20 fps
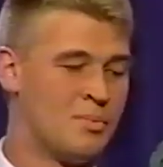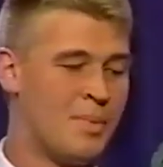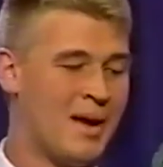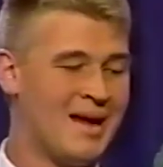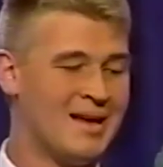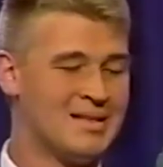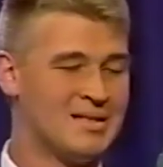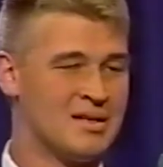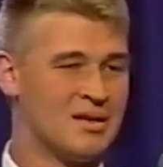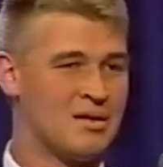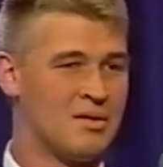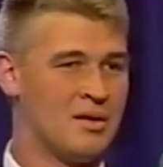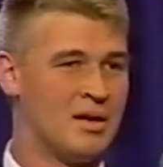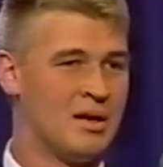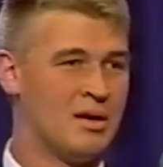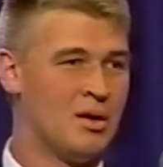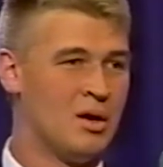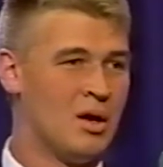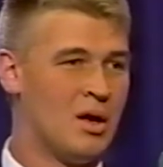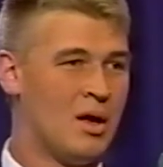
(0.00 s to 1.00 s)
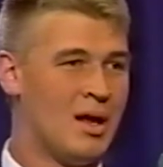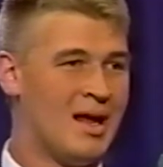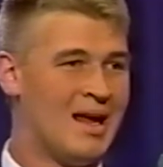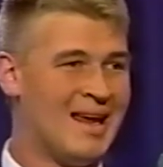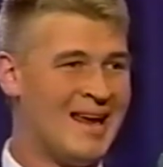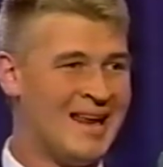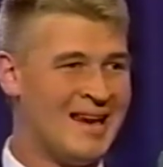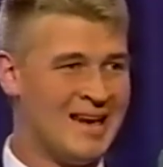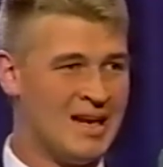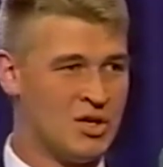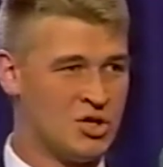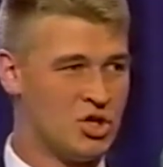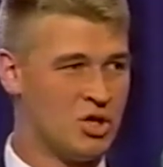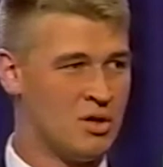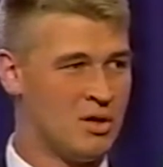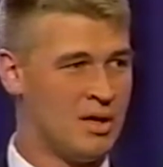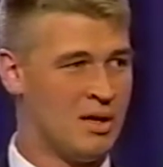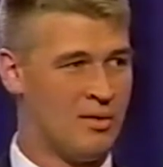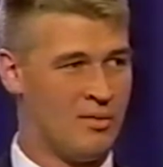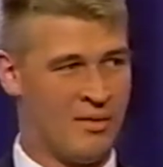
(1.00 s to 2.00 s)
basically
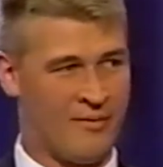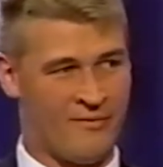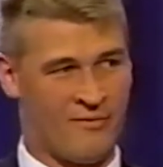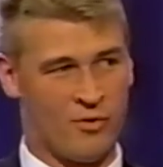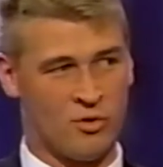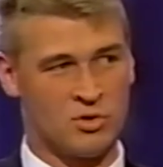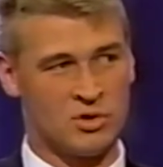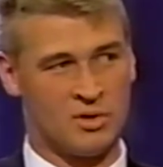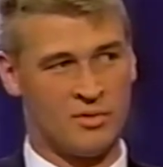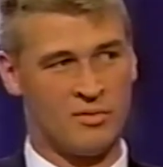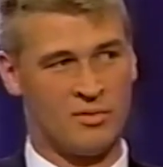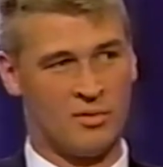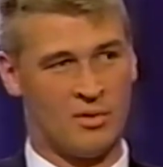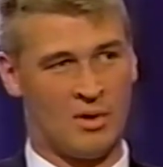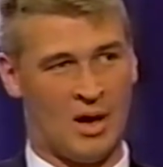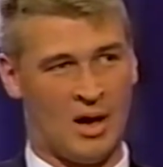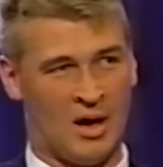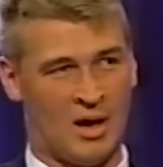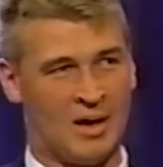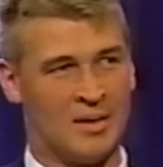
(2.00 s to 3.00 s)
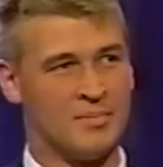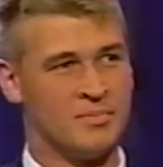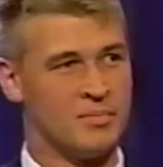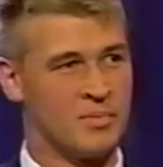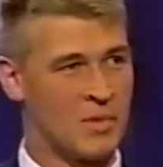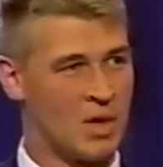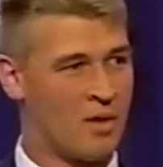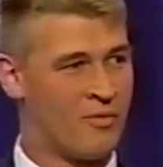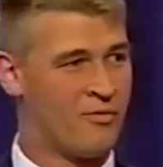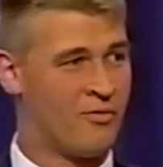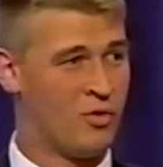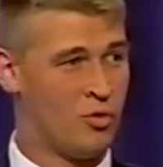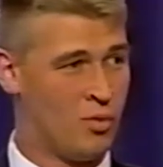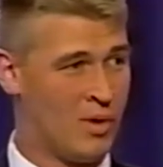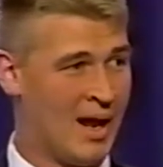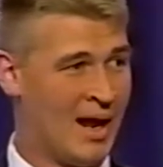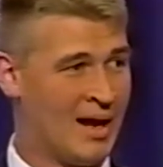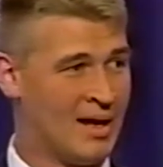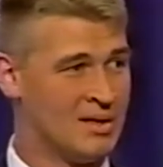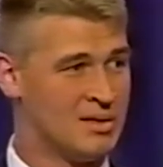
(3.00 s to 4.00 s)
initially the first few
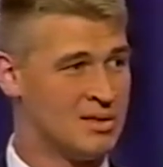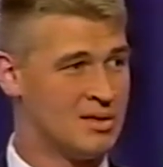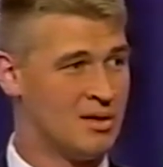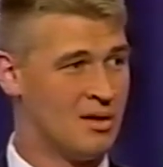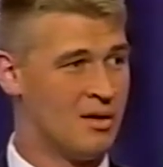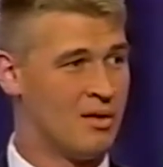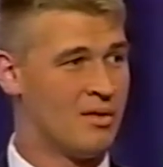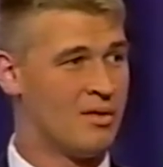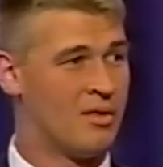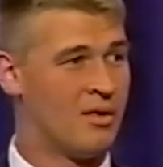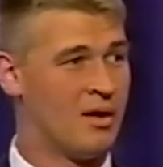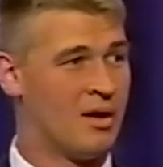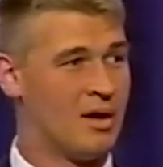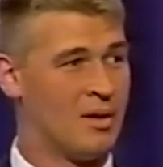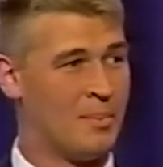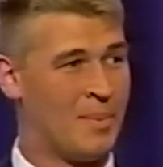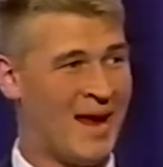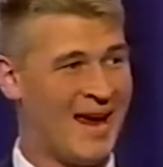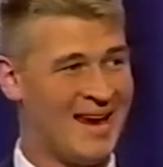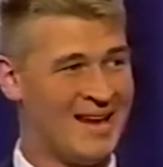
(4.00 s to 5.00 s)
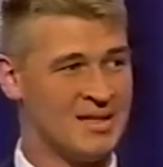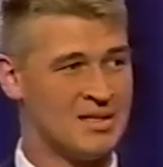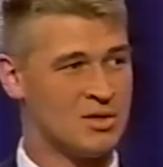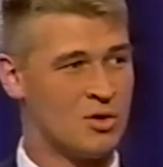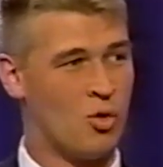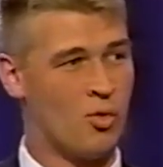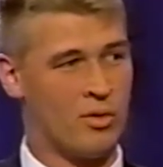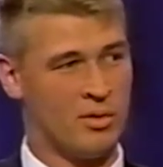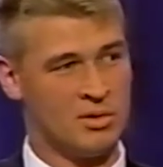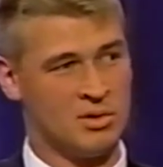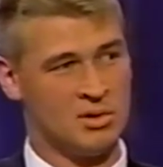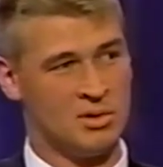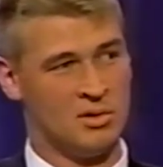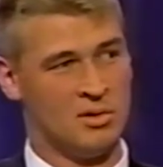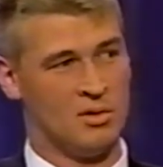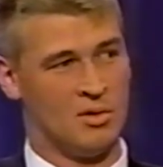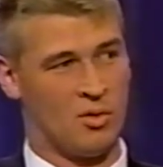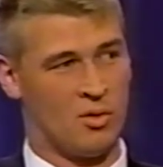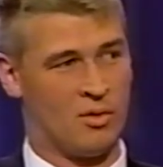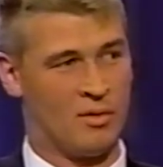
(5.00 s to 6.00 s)
days, the pain scores,
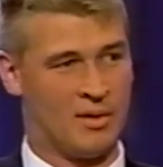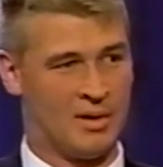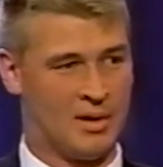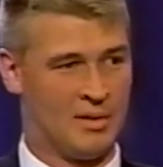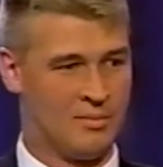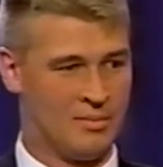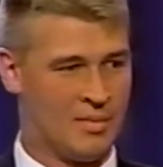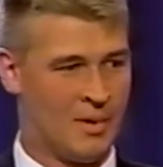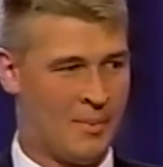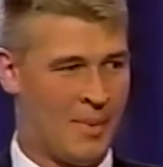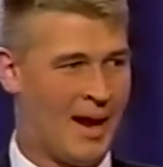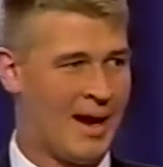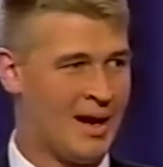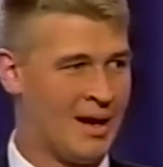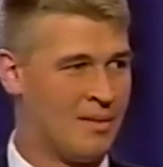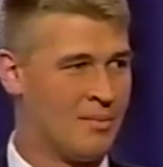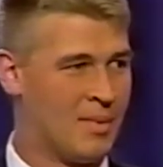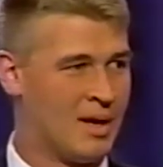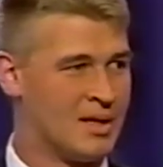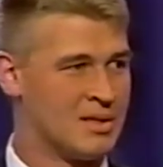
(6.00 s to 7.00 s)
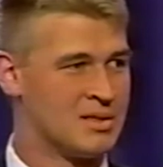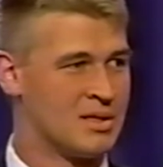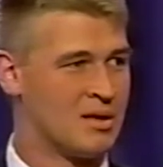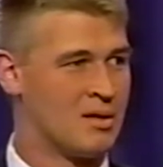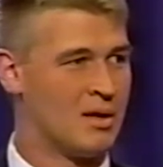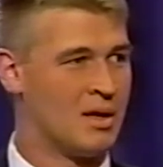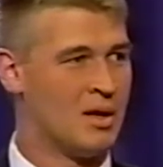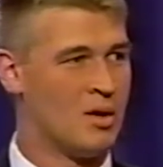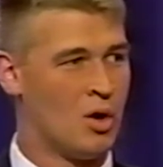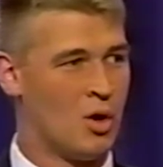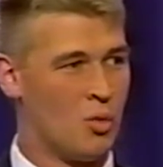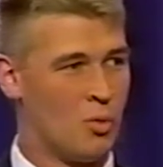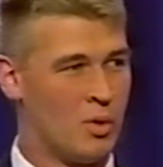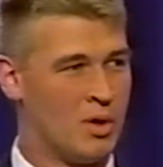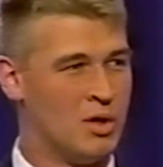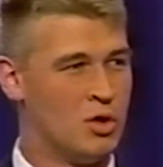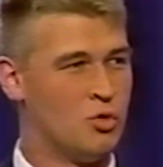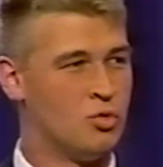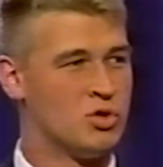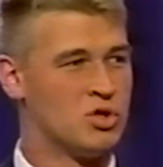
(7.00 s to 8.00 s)
or the pain basically,
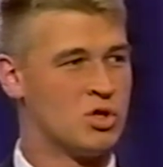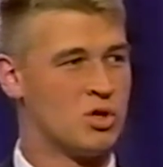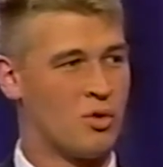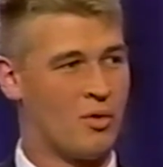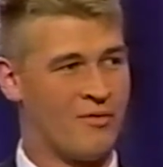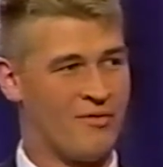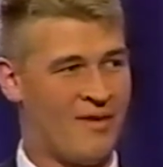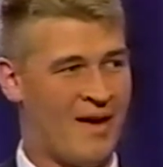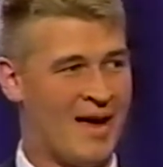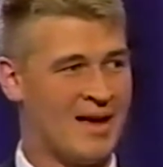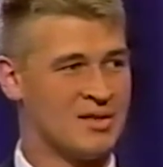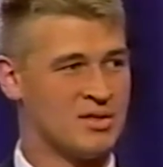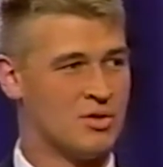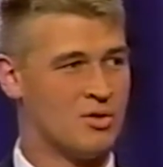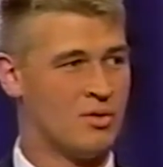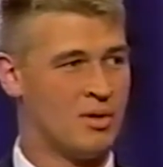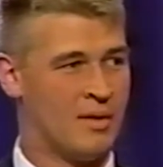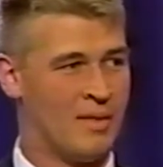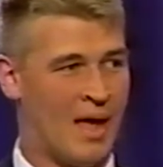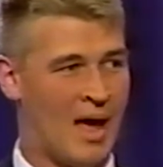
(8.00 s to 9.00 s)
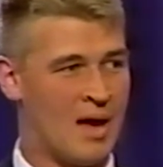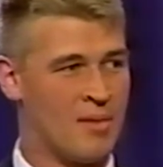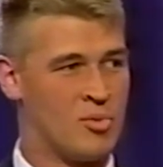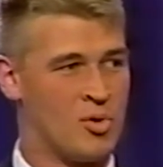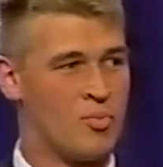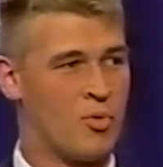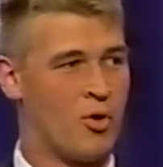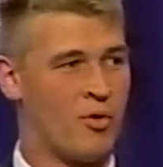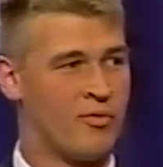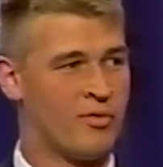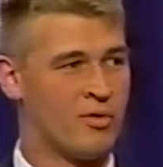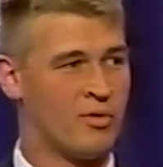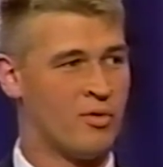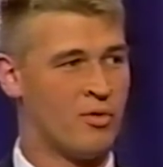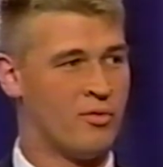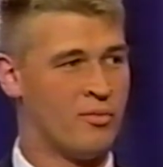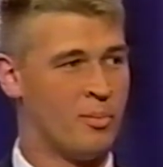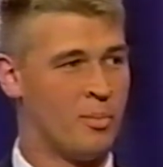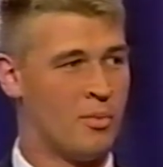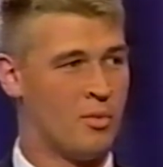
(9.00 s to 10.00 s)
reduced faster in the ibuprofen
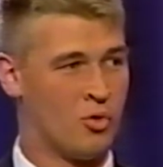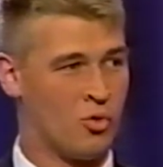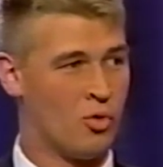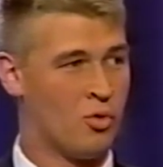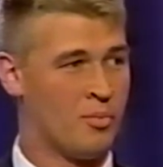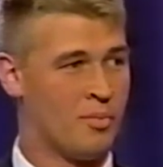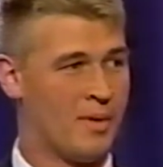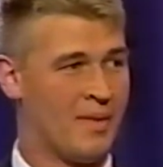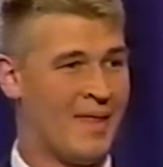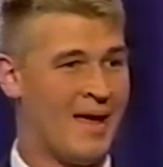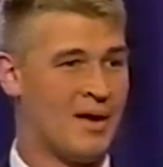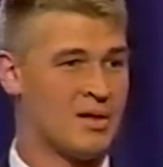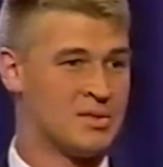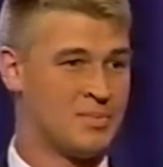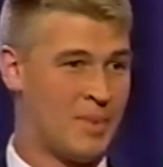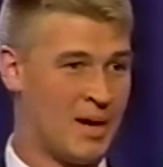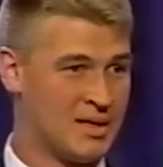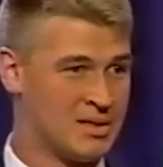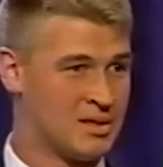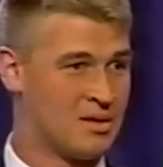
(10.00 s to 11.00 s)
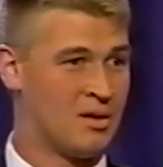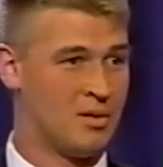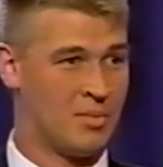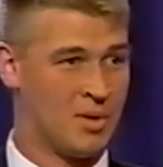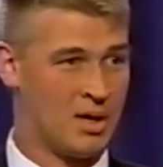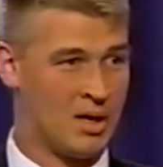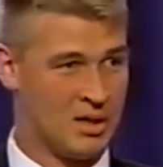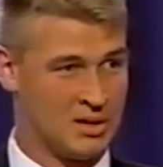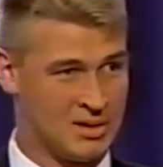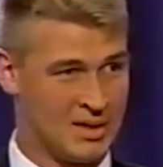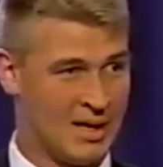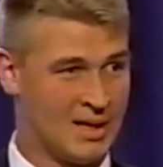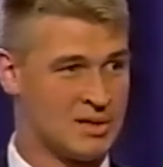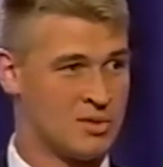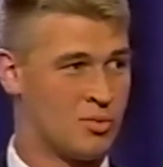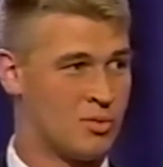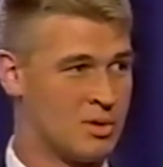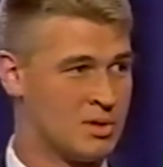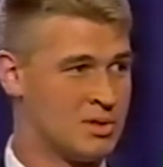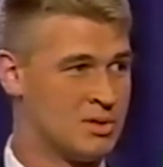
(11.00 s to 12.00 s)
group, and that's basically because
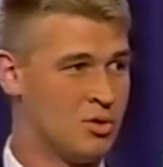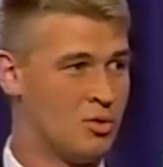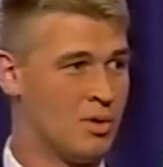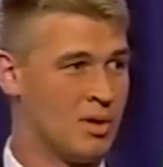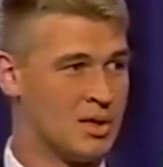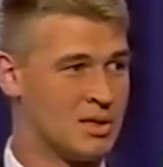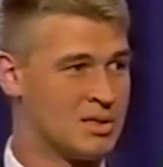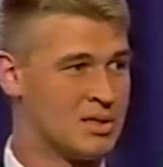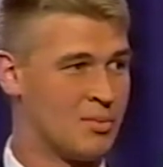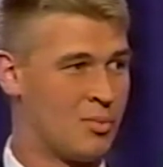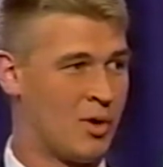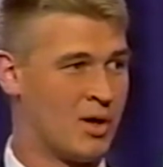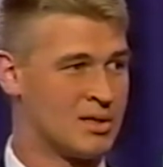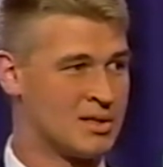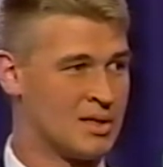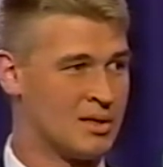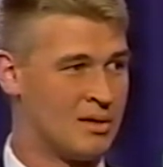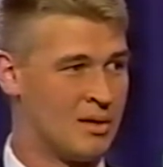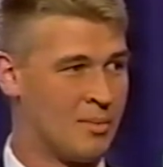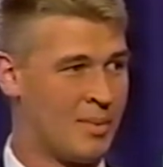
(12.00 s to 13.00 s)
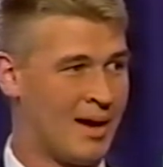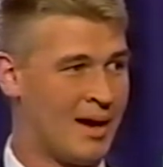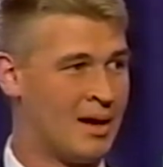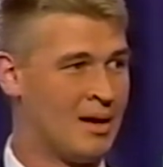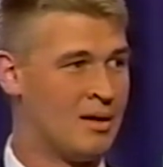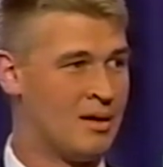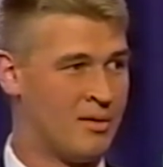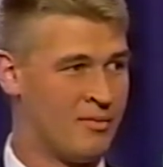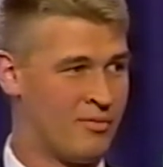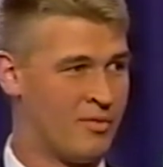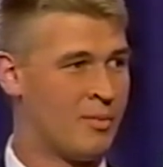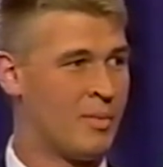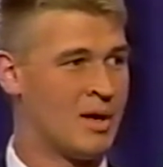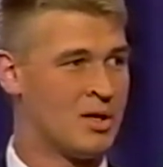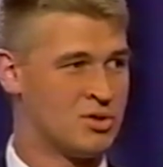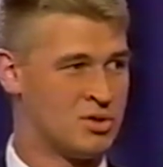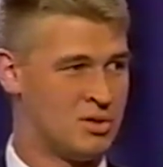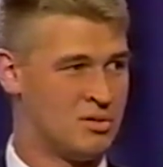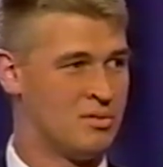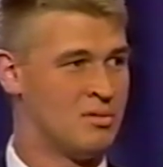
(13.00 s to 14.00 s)
that's what it's doing. It's suppressing the pain and
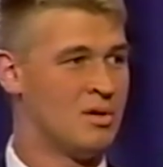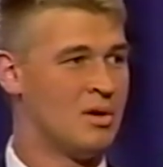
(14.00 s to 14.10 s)
inflammation.